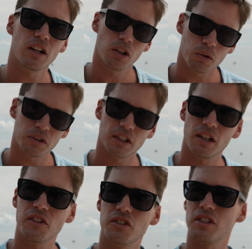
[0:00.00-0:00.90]
lot of locals
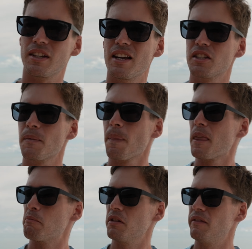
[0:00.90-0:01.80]
here. There's this nice
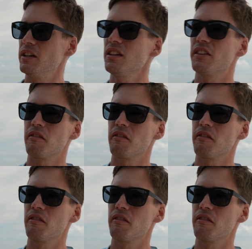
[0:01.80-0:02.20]
pavilion